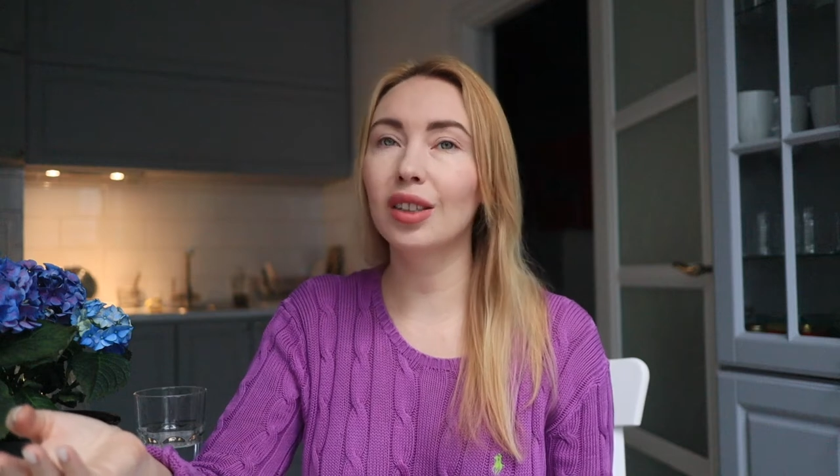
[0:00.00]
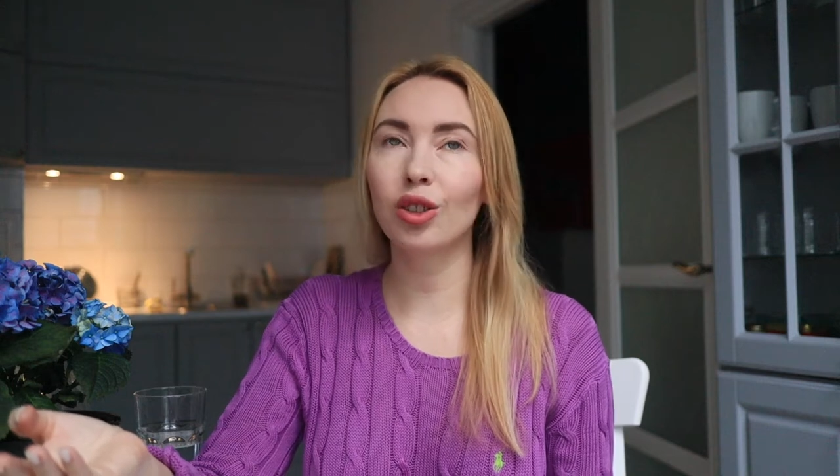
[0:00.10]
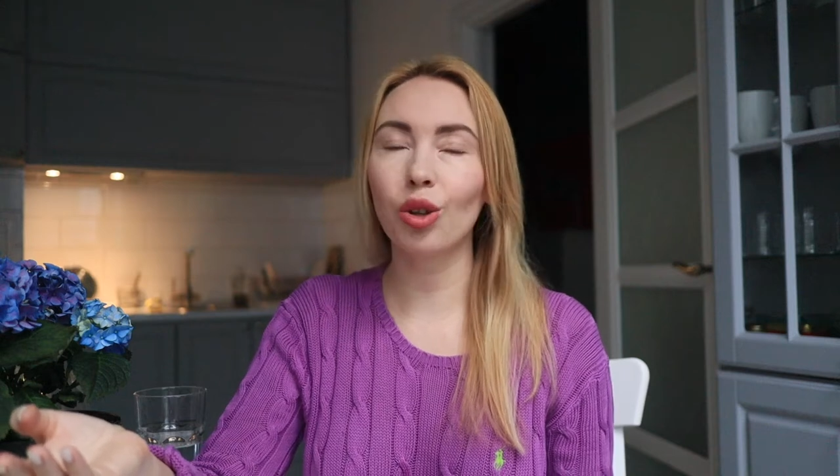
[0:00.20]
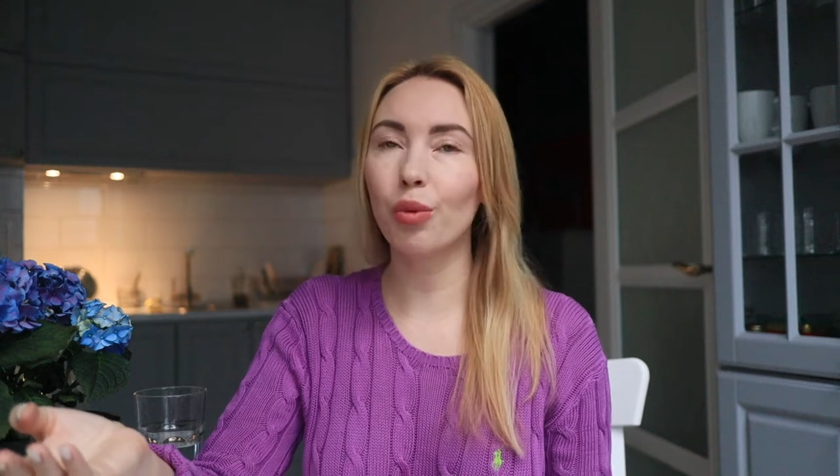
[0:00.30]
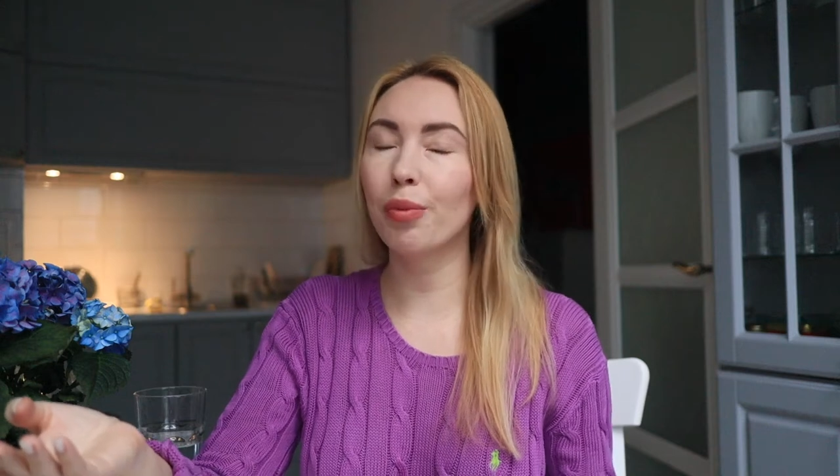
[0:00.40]

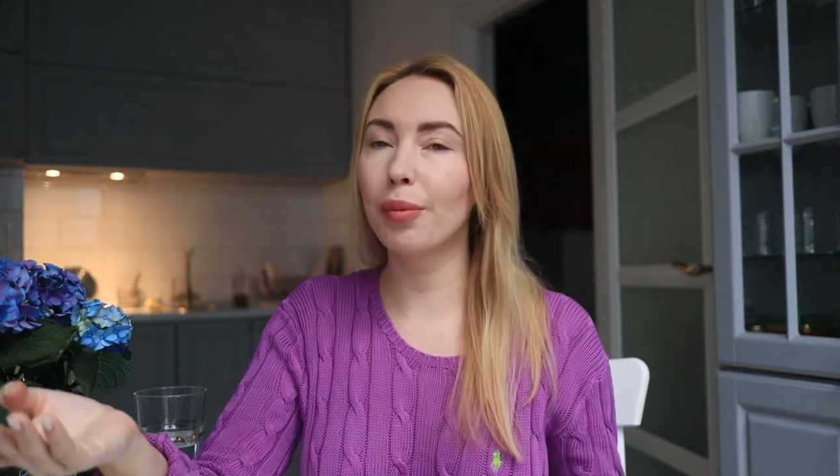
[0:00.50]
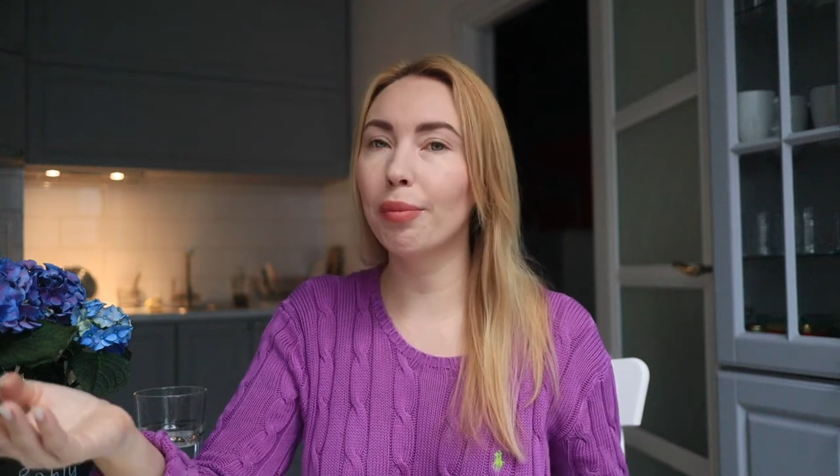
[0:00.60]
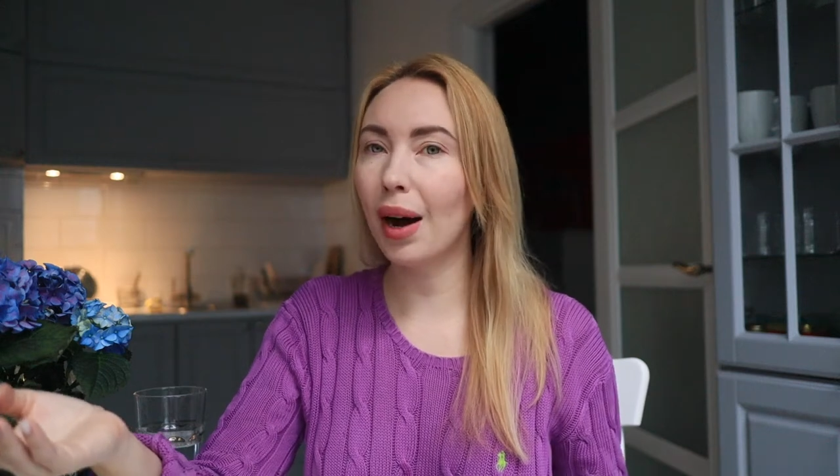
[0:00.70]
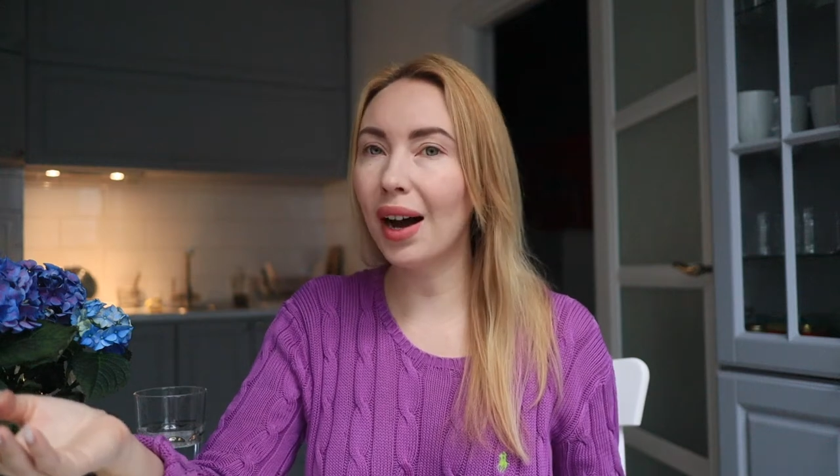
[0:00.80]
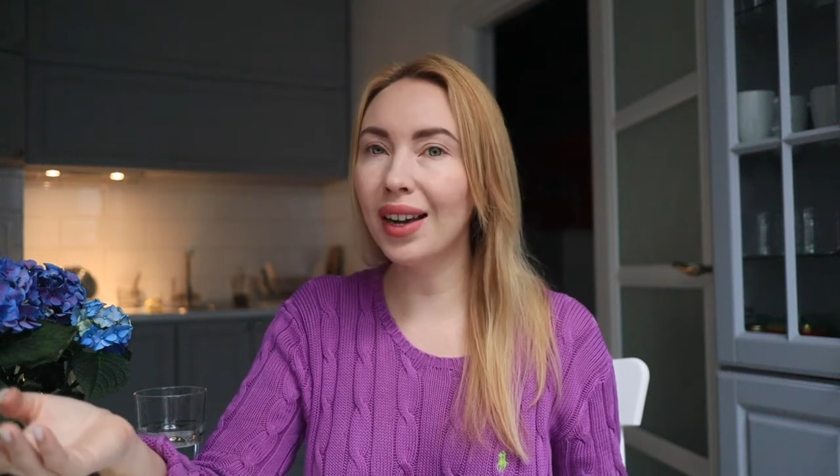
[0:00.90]
stop
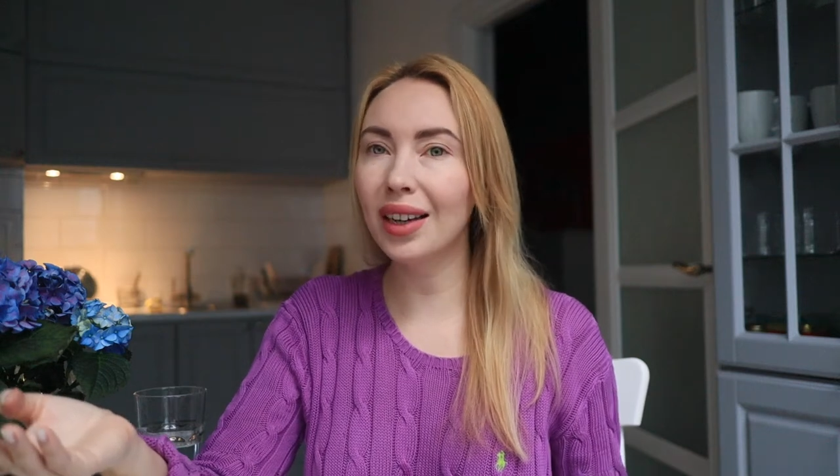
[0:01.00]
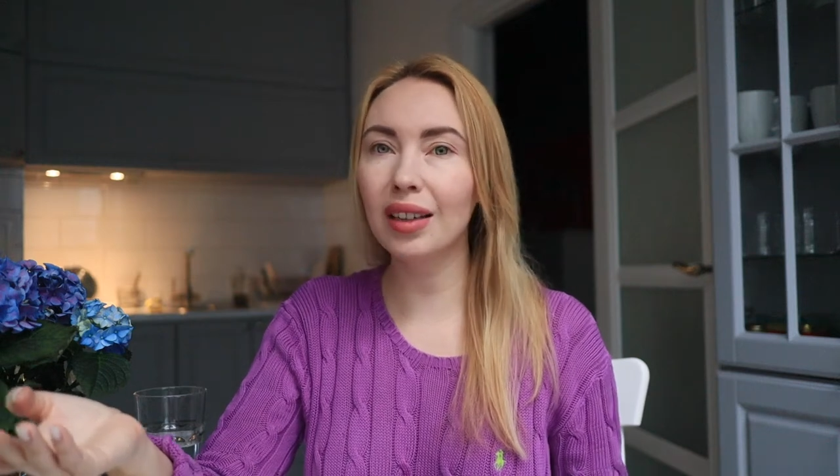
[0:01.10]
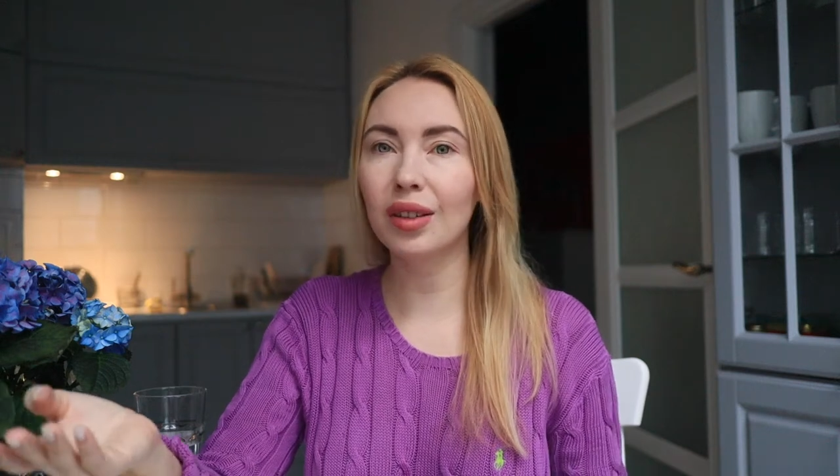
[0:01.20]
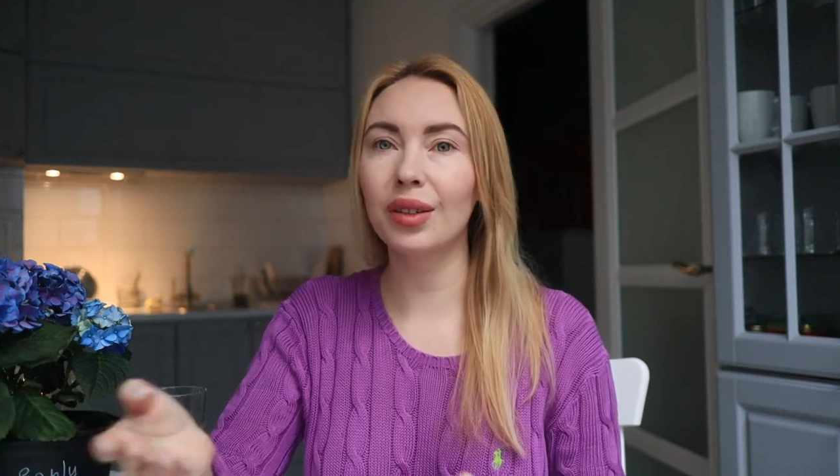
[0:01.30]
buying